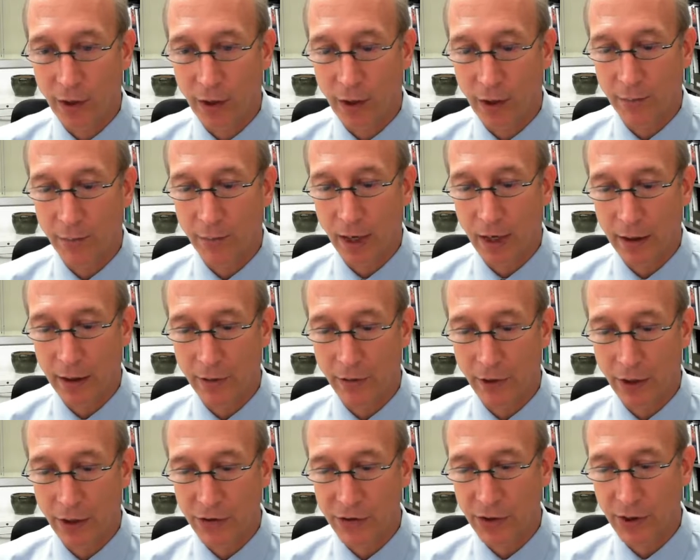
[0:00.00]
many of
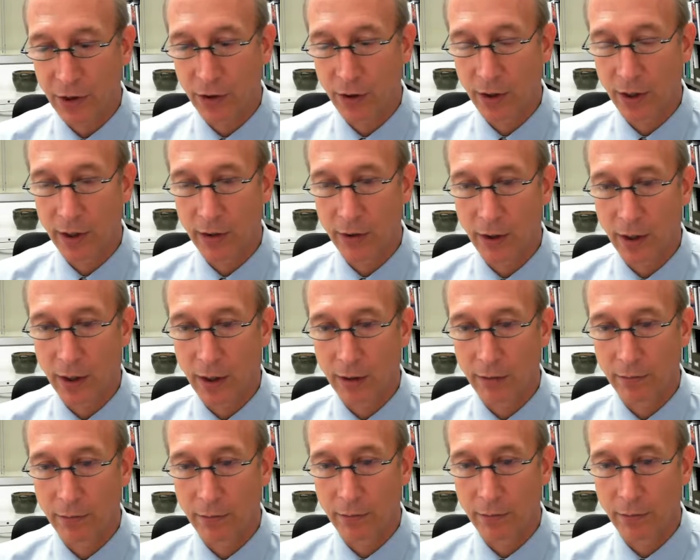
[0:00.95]
us here at
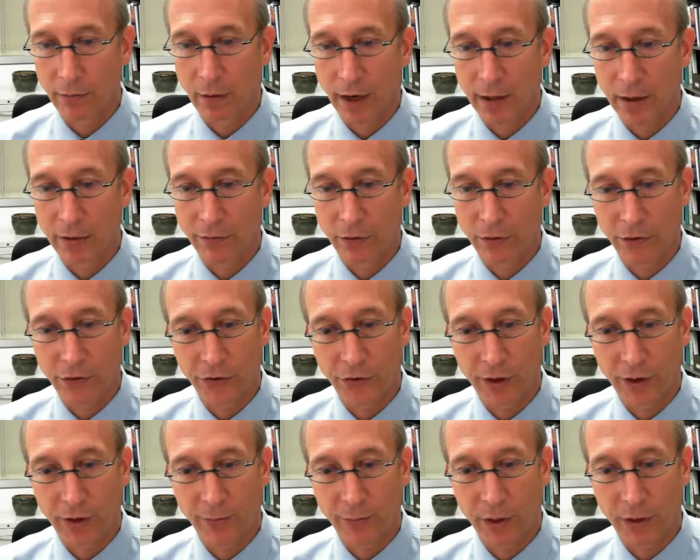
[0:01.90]
my
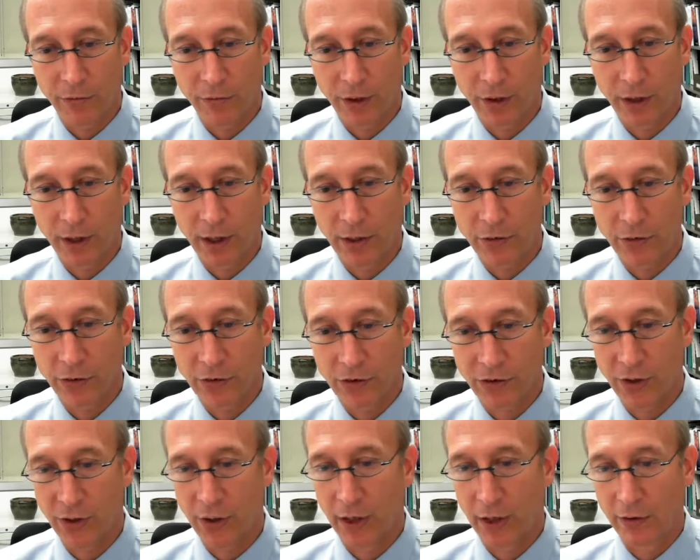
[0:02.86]
university have been very
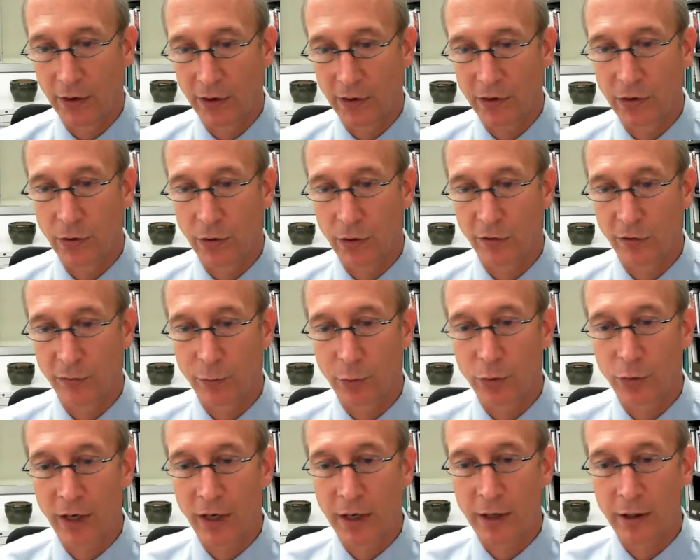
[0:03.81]
interested in this sort of
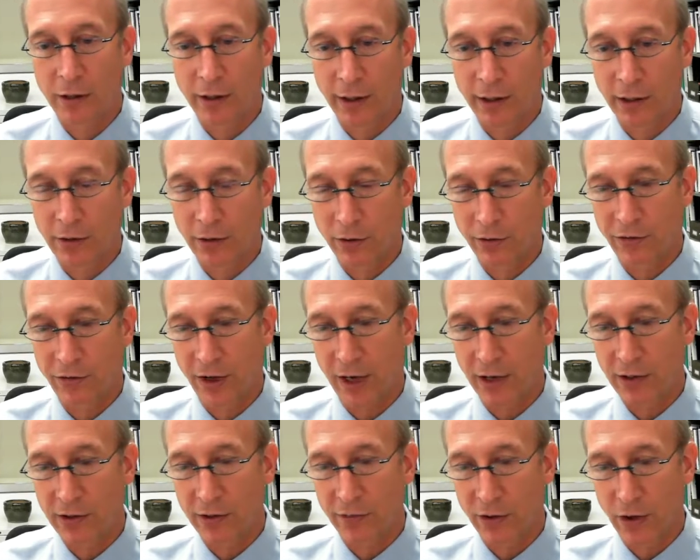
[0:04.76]
preclinical
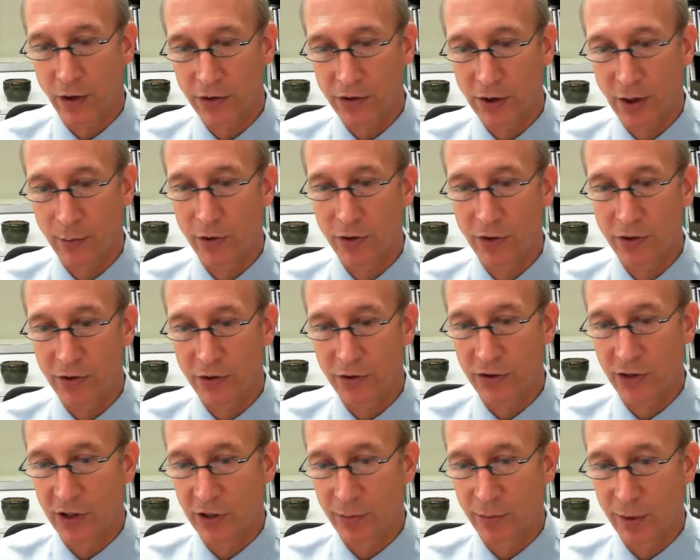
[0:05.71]
phase of Alzheimer's
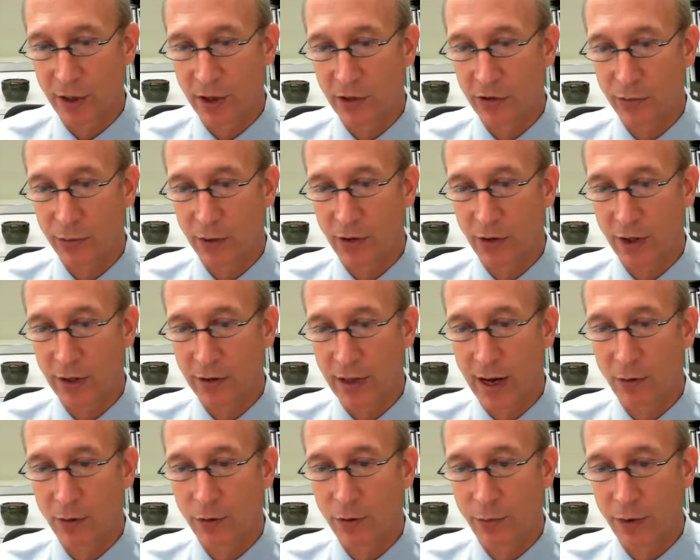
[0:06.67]
disease, because we think
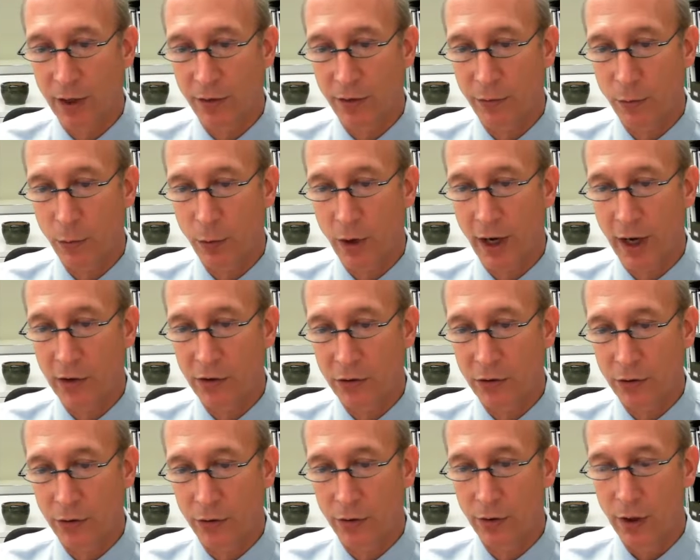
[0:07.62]
that would be a way
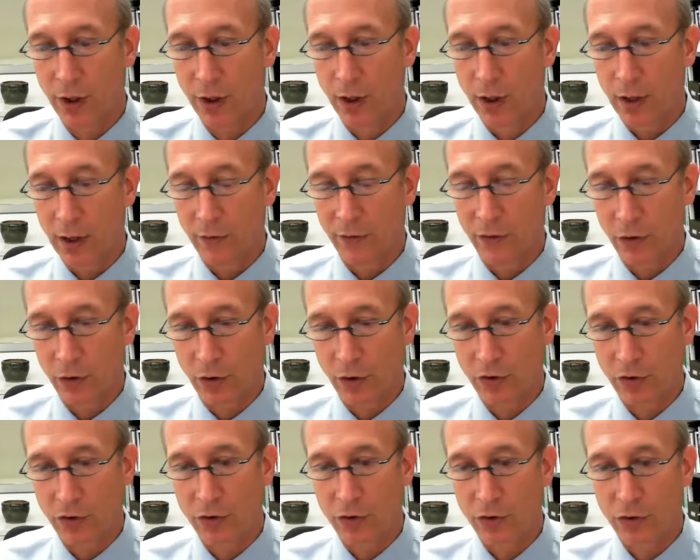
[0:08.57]
to, if you
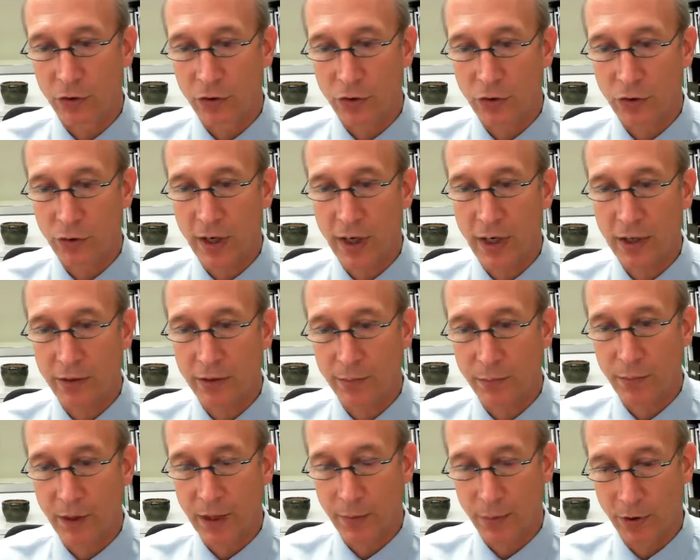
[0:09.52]
could treat
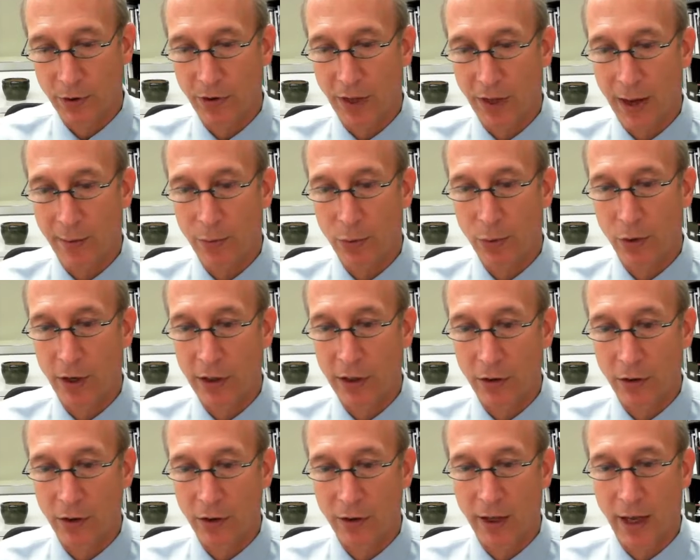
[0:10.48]
people at that point,
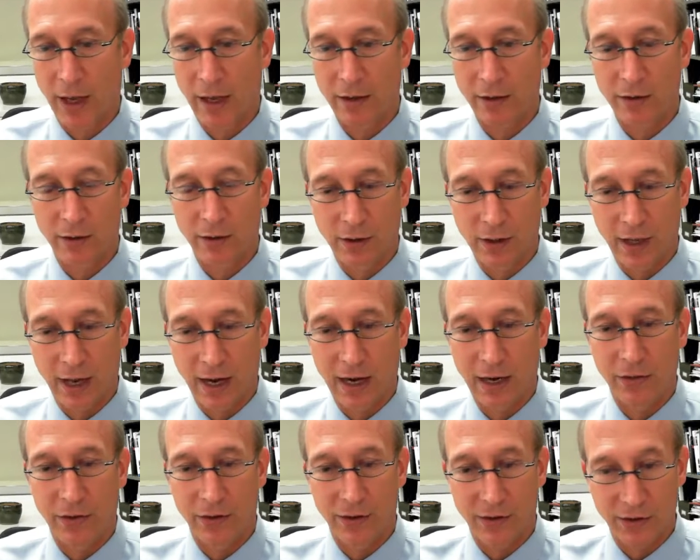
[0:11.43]
you could then
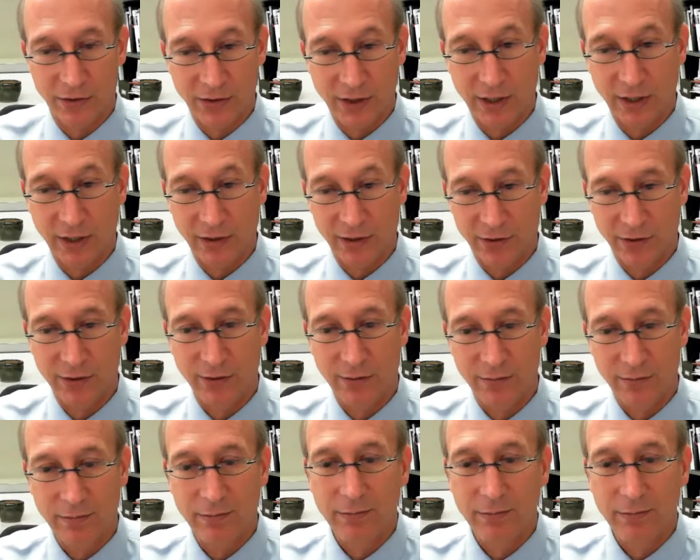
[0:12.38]
delay the disease